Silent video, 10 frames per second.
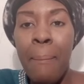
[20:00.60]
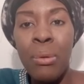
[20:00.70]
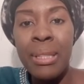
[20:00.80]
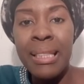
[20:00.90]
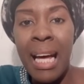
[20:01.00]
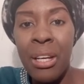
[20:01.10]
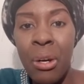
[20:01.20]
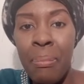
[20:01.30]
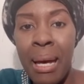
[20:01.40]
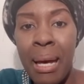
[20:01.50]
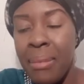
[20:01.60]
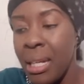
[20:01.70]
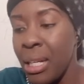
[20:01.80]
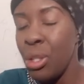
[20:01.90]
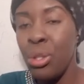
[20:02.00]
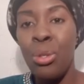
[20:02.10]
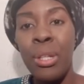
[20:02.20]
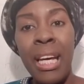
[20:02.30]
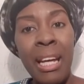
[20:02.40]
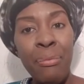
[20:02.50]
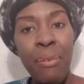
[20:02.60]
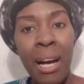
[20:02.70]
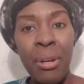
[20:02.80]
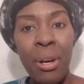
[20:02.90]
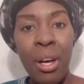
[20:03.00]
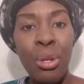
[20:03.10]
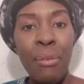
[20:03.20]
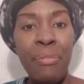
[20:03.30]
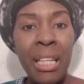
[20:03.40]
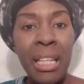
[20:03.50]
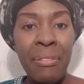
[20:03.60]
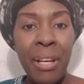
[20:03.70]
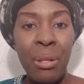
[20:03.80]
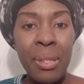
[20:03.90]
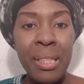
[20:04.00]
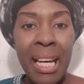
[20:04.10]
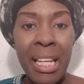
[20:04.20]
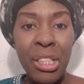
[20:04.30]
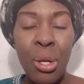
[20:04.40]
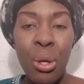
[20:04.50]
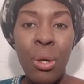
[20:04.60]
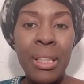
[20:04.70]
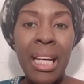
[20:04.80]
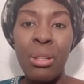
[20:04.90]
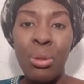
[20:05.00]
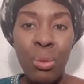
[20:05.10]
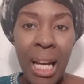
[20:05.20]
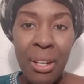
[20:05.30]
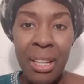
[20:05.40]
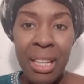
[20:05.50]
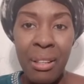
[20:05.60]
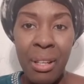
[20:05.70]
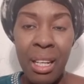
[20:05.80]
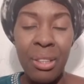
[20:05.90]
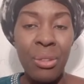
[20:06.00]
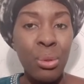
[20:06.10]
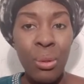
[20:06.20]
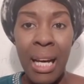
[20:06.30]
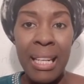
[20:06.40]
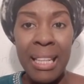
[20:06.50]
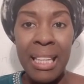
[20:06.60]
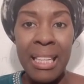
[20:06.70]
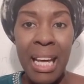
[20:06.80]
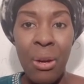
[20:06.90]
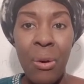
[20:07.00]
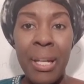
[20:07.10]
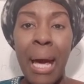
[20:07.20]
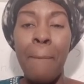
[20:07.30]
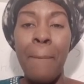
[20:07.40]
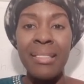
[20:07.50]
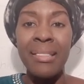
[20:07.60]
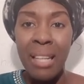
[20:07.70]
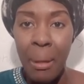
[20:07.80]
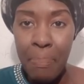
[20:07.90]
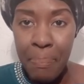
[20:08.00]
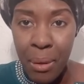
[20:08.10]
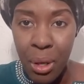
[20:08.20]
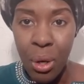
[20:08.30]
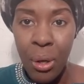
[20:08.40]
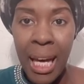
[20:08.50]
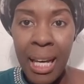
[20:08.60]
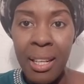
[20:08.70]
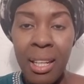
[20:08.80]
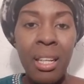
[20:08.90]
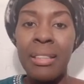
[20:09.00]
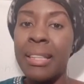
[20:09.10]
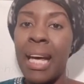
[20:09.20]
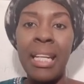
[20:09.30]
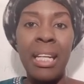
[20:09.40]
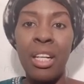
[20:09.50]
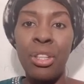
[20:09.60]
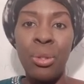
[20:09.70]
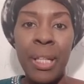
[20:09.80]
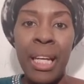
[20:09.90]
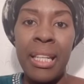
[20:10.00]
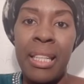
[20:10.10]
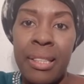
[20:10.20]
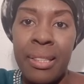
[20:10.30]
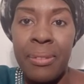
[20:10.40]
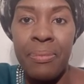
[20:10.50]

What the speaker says: moun sa yo même, you gen des fois que yo vin rive nan stage côté tous les deux kidney yo get messed up. OK, they need a new kidneys.